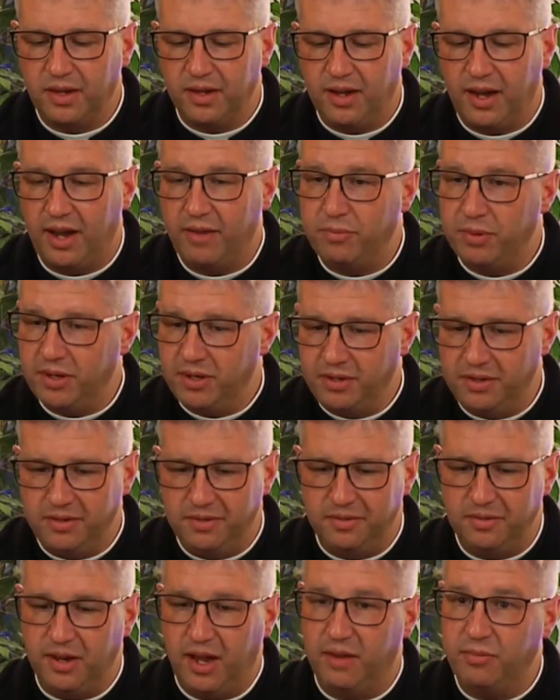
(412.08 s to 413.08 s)
I've been
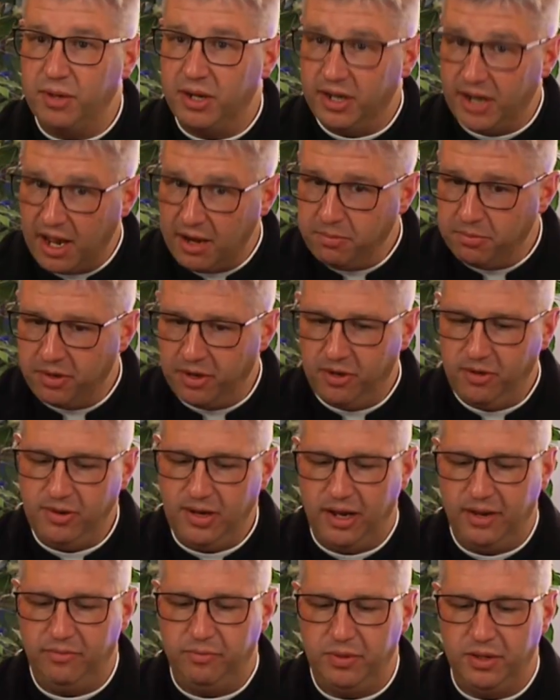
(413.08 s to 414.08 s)
in Edinburgh.
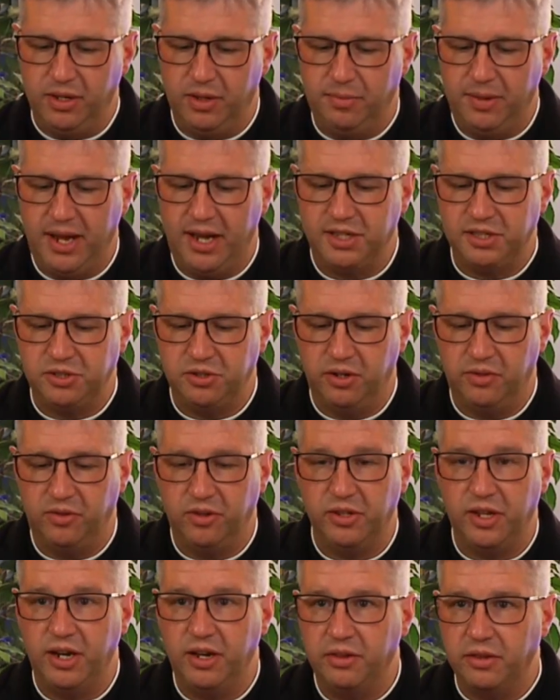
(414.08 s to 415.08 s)
I've been the pastor of Our
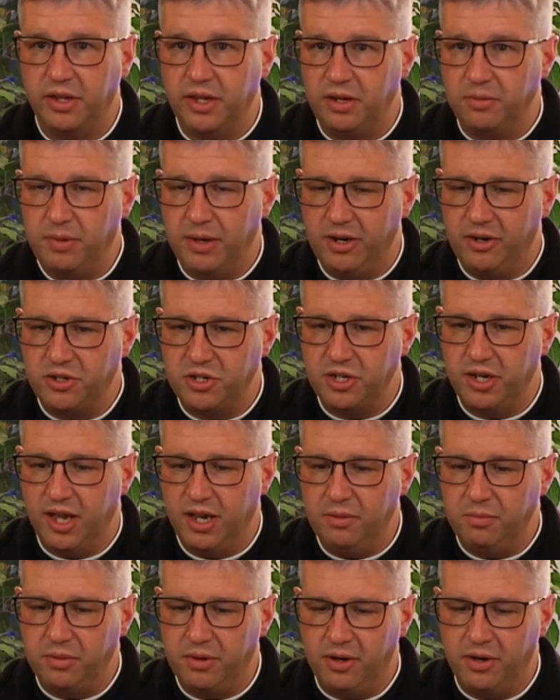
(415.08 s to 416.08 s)
Lady of the Lake Parish in
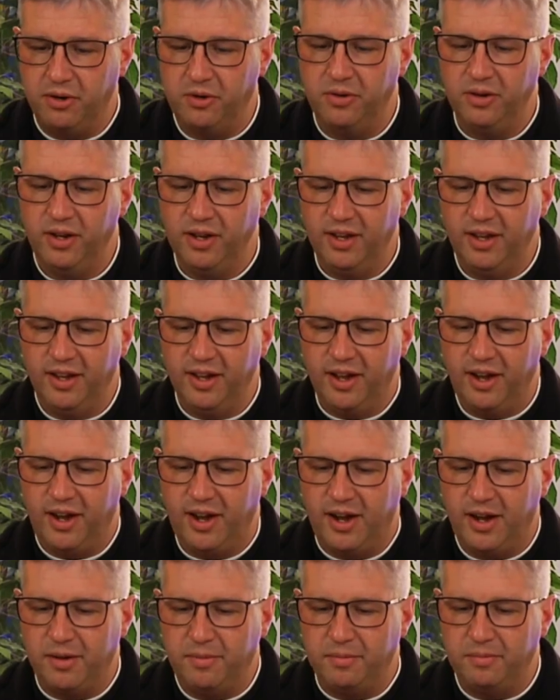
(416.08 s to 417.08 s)
Edinburgh.
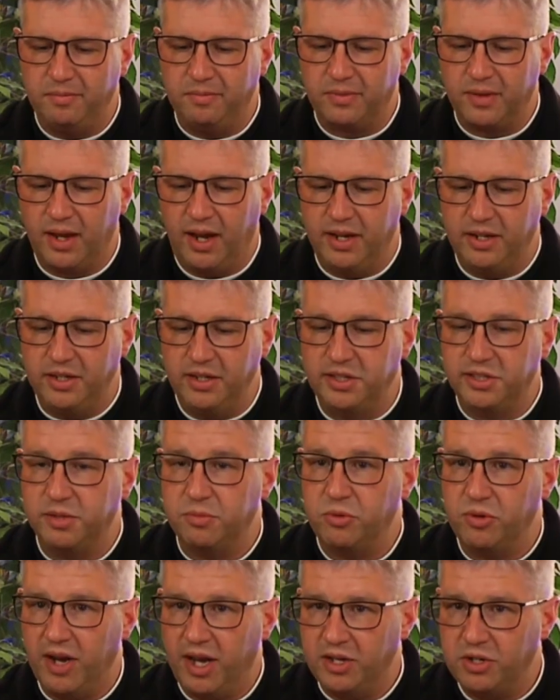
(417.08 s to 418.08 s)
I did some
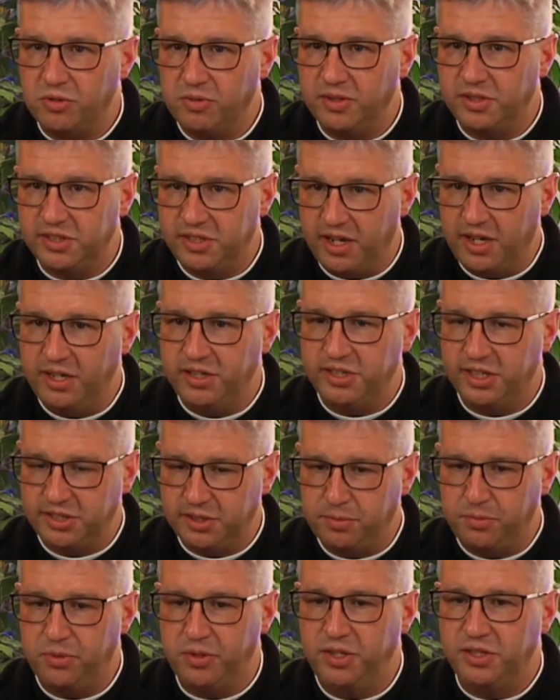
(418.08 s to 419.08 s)
graduate studies as a
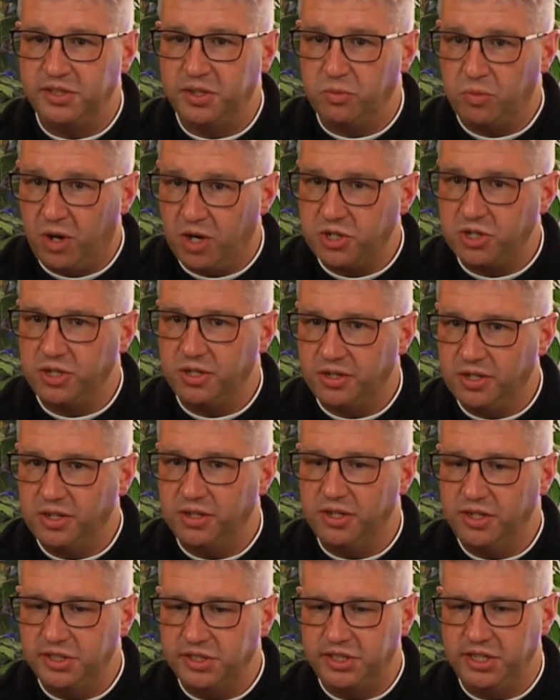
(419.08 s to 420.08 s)
priest in Washington,
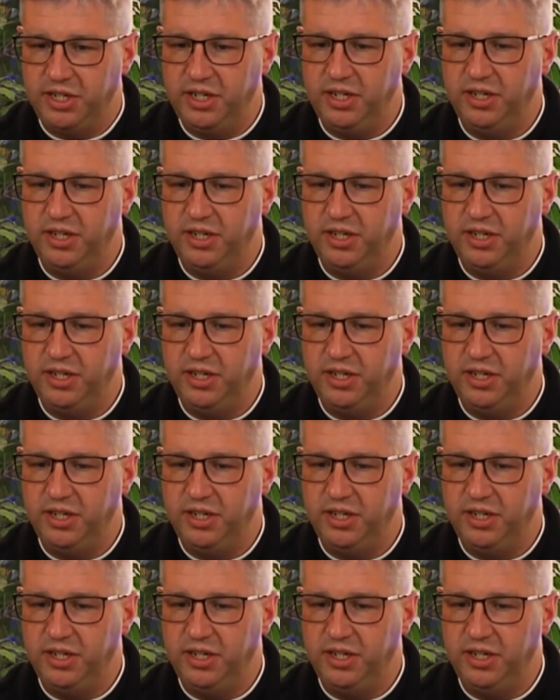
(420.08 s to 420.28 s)
D.C.